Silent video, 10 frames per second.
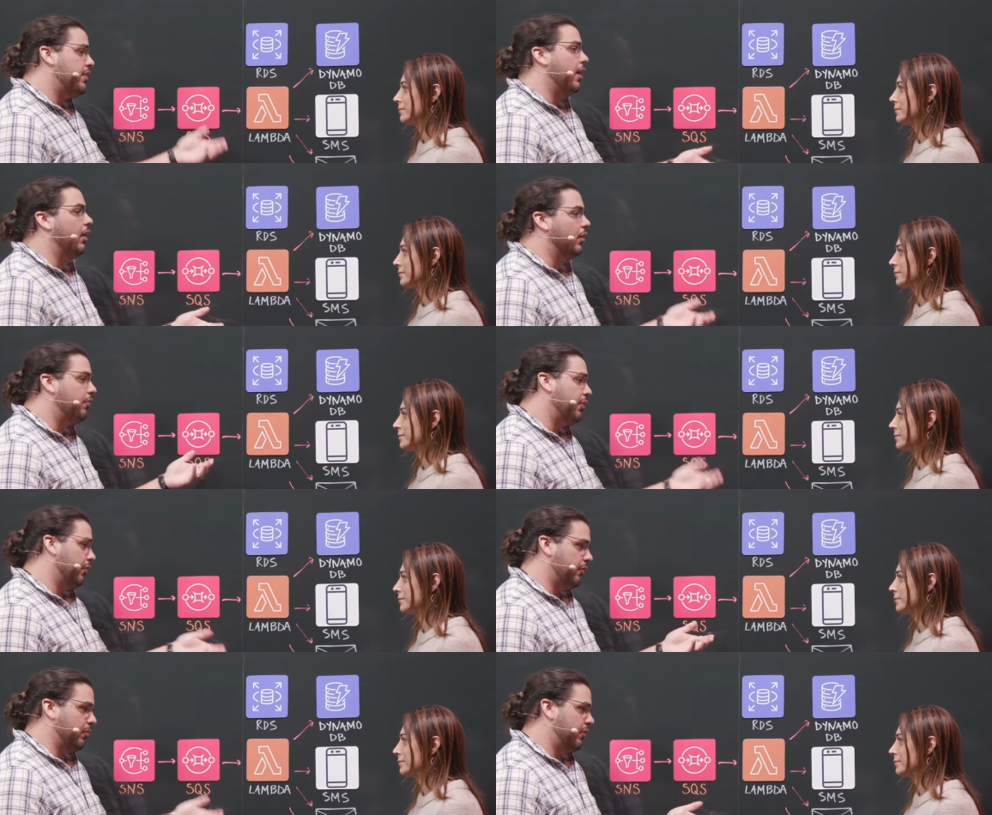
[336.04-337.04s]
Speaker 1: tell a
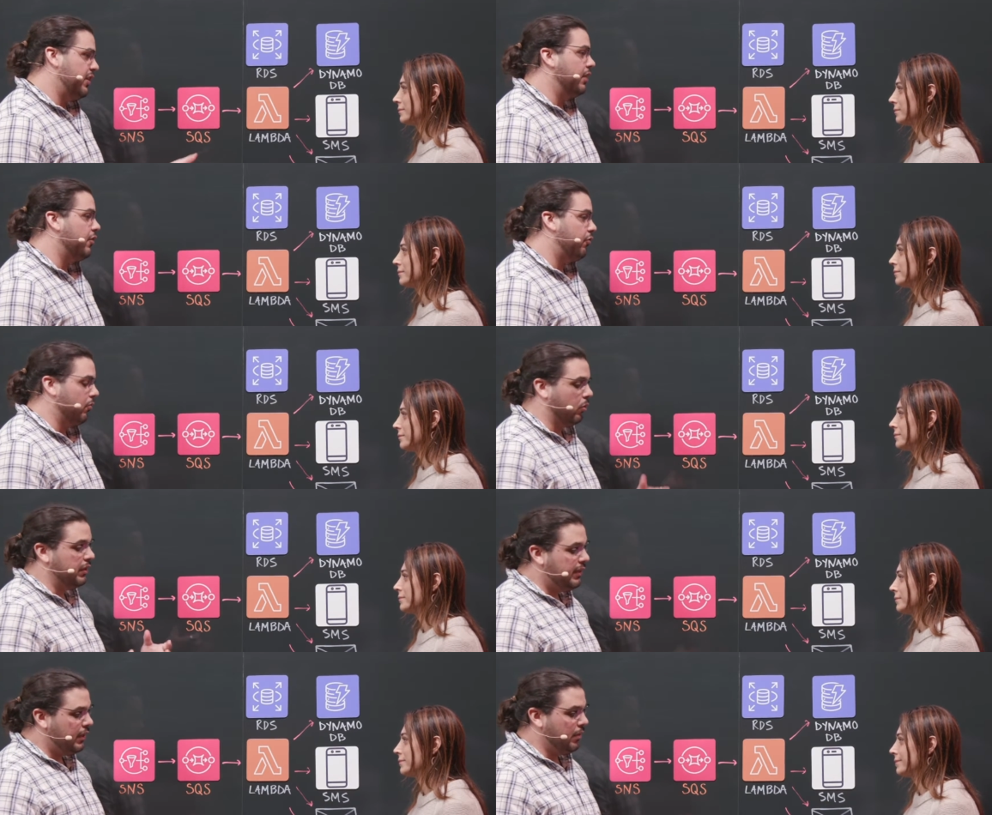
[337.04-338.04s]
field service technician or a
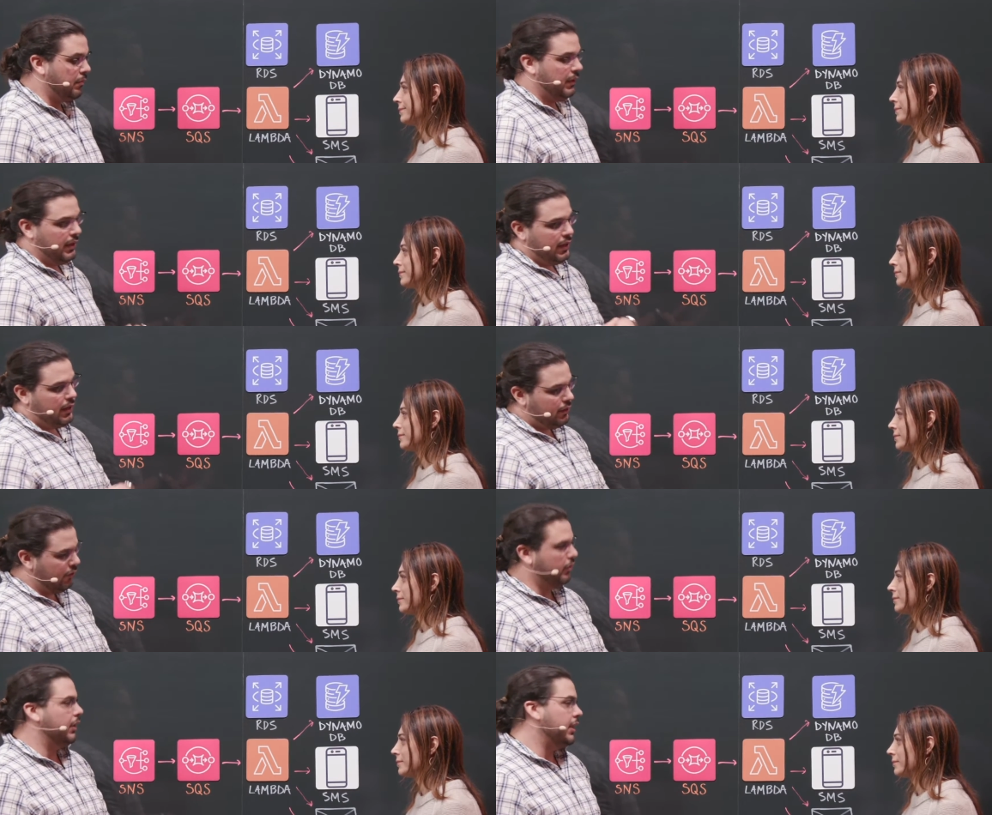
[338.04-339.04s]
team
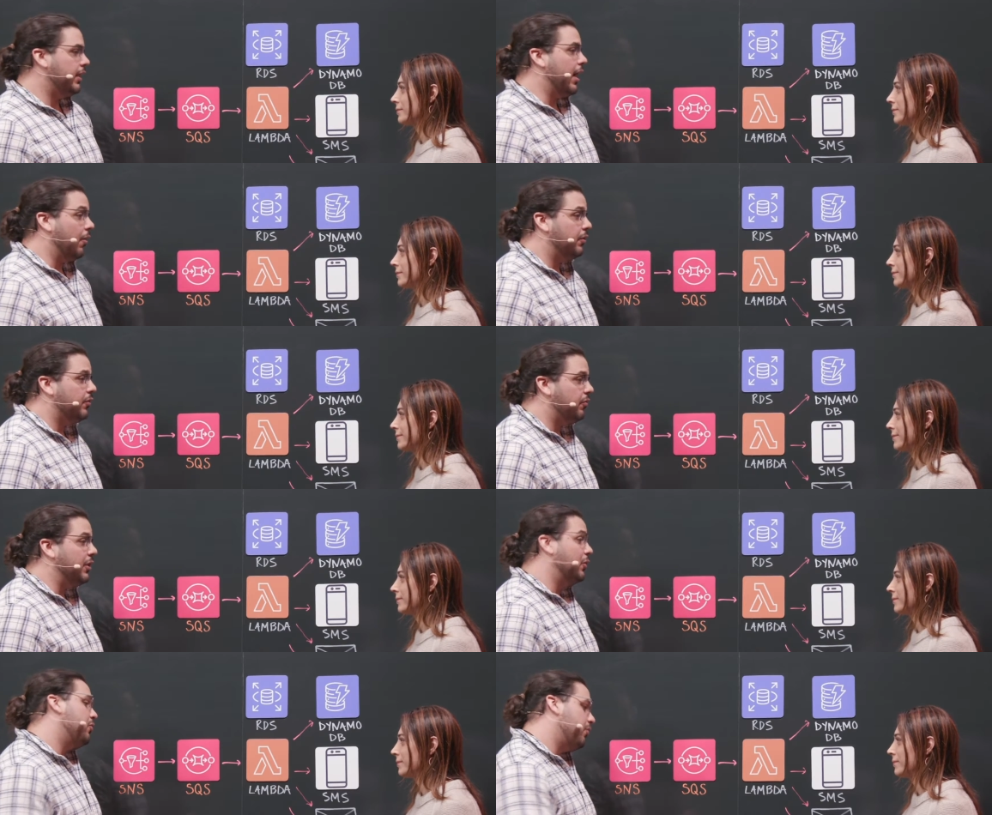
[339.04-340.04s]
there's a leak out in the
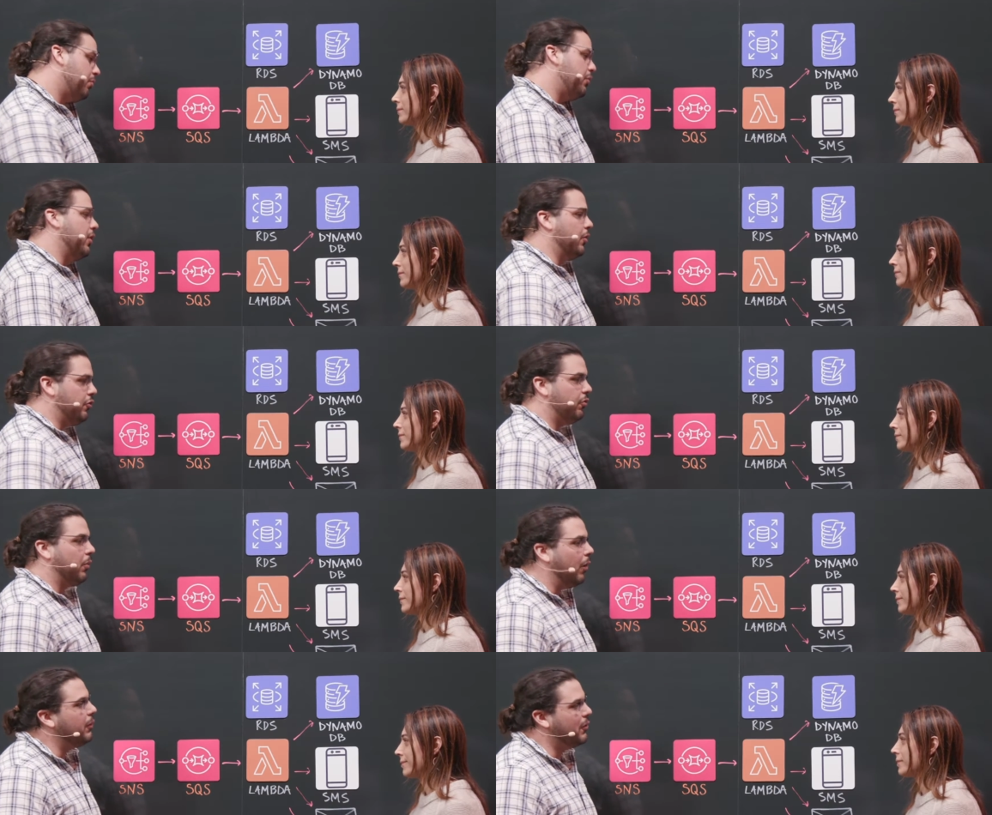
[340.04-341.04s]
field, you know, you should
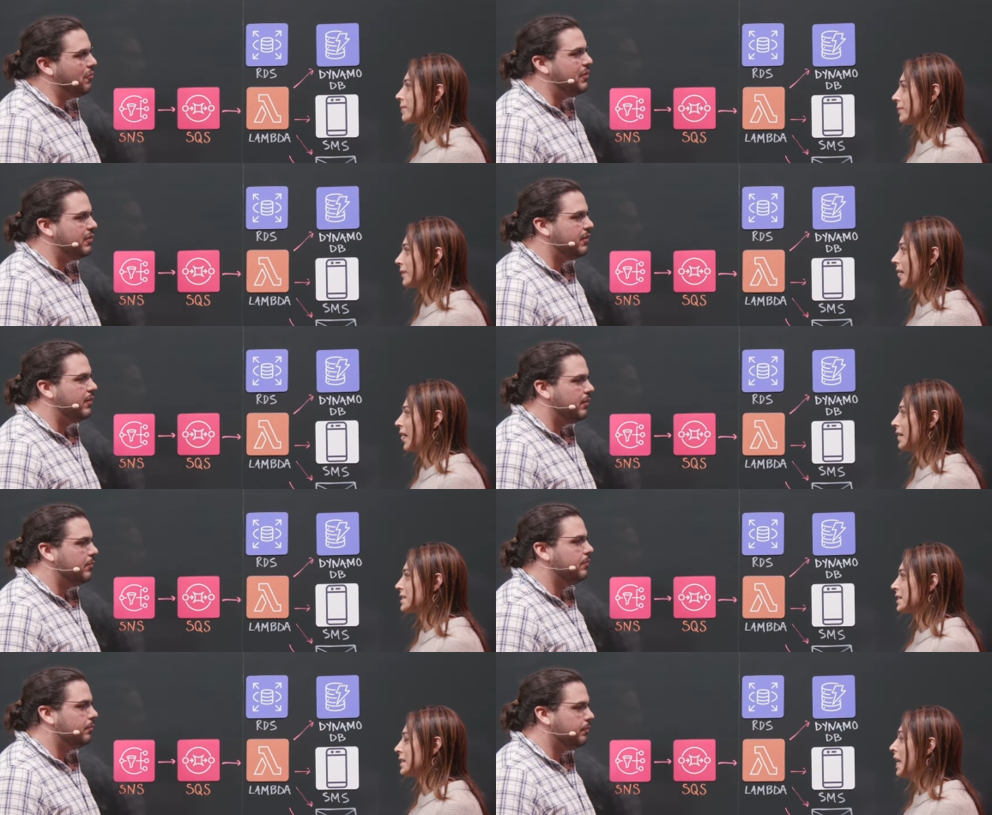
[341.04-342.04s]
probably go fix it.
Speaker 2: I
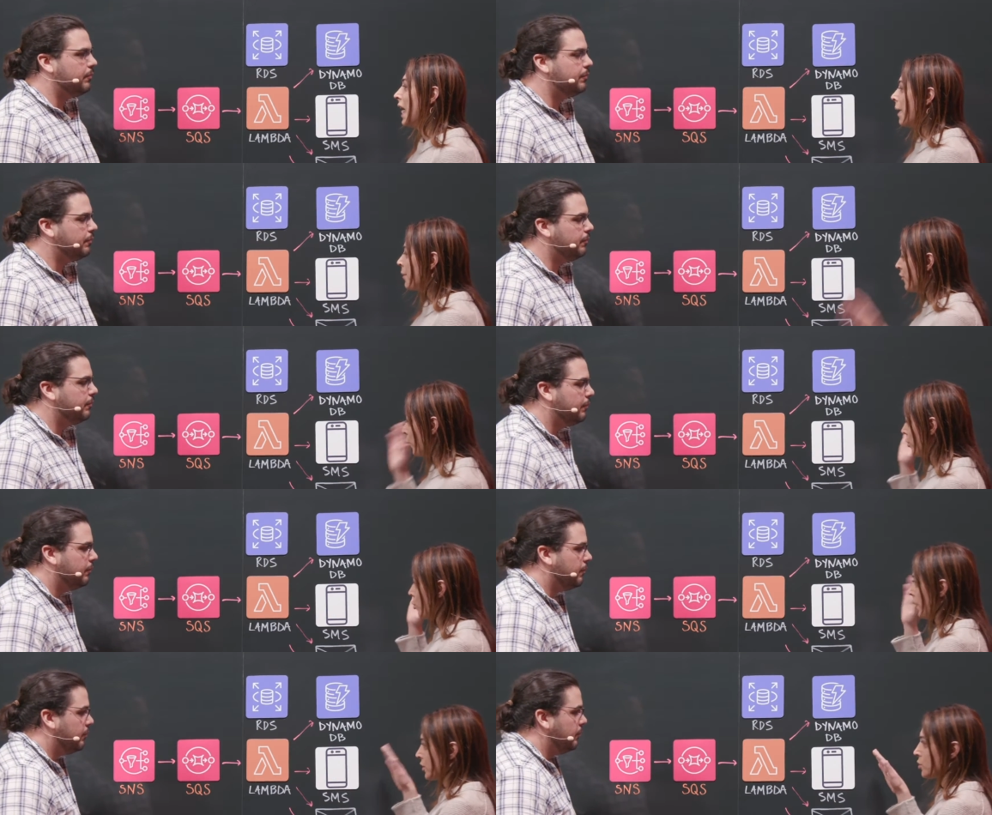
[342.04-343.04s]
see. And before
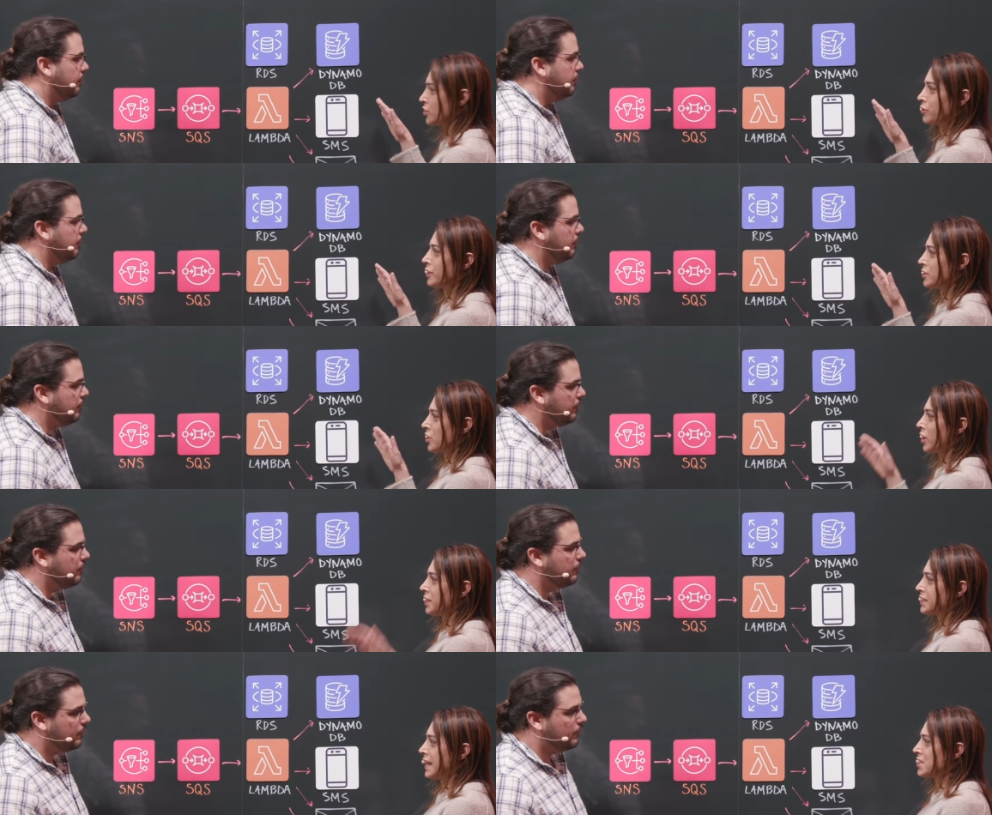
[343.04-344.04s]
you went to serverless
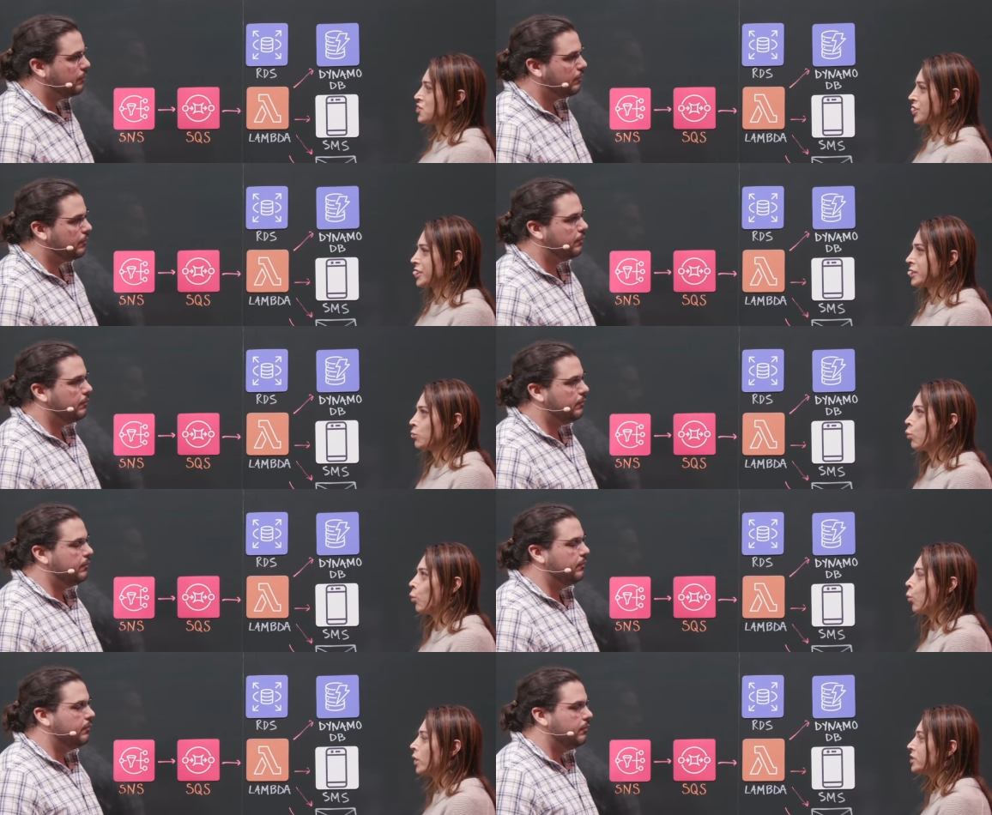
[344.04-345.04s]
architecture,
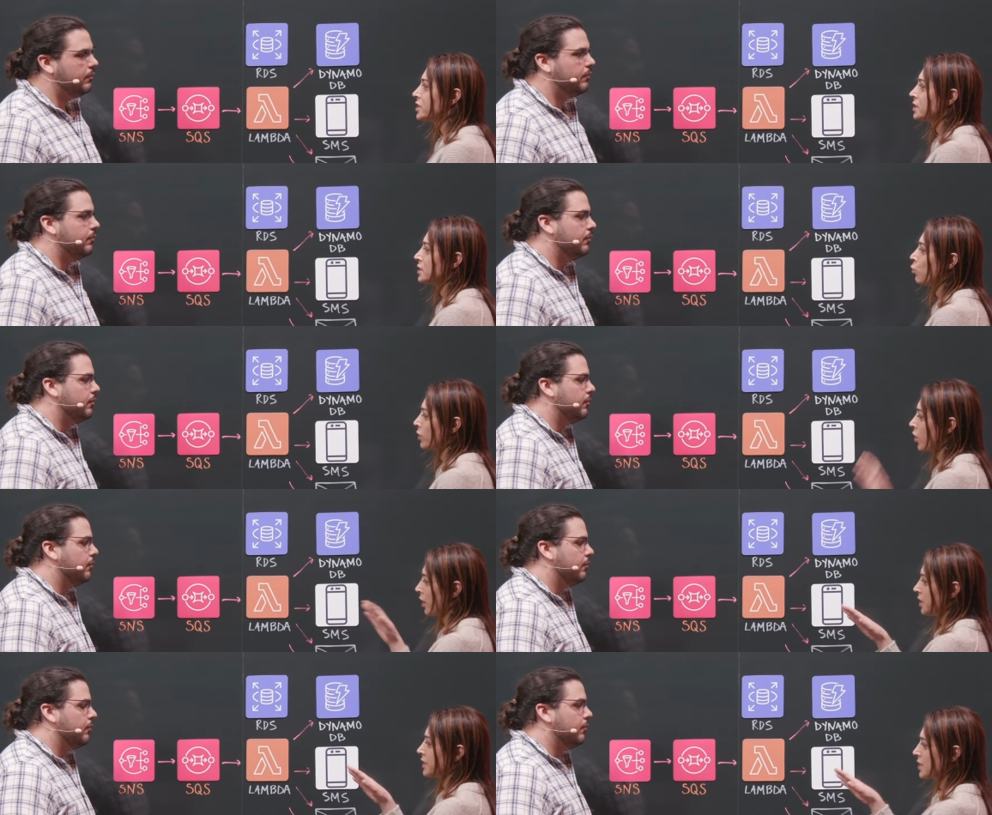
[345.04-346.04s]
what what
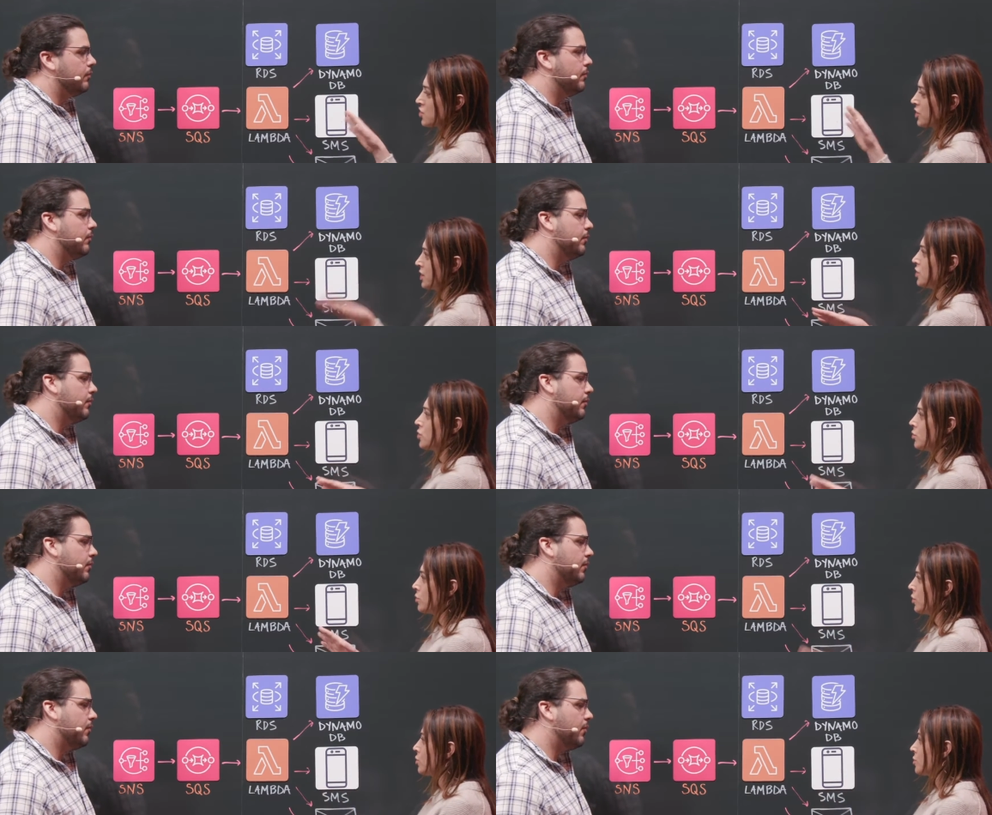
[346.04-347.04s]
architecture did
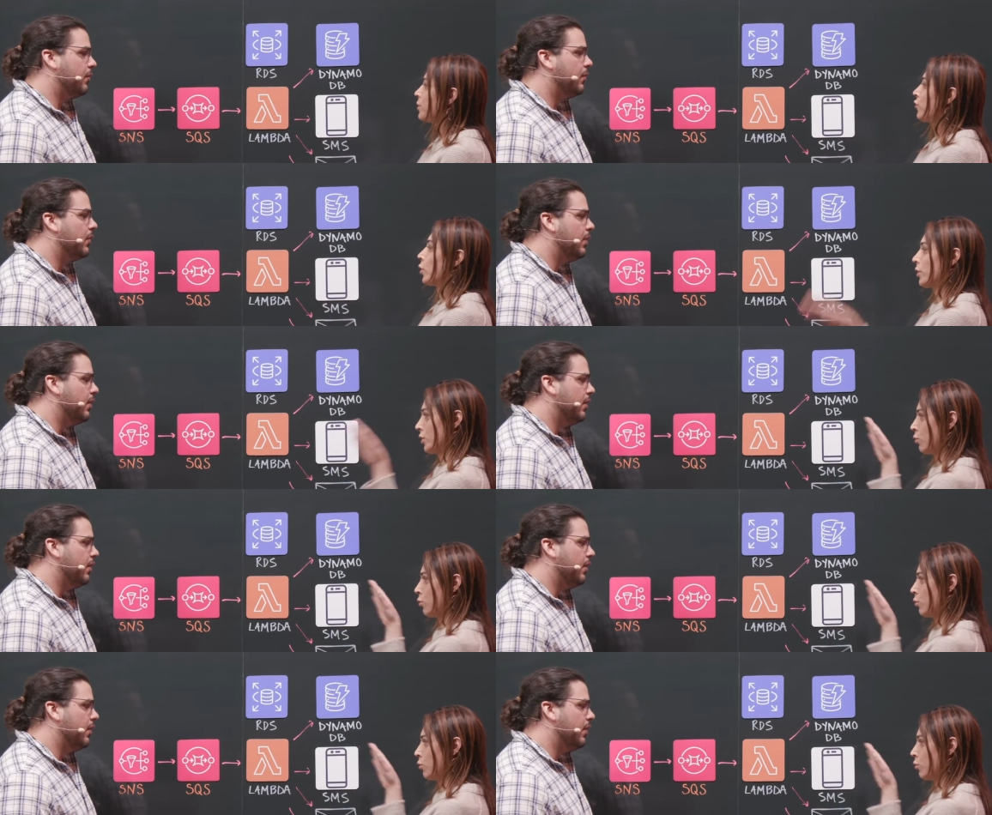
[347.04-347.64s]
you use before you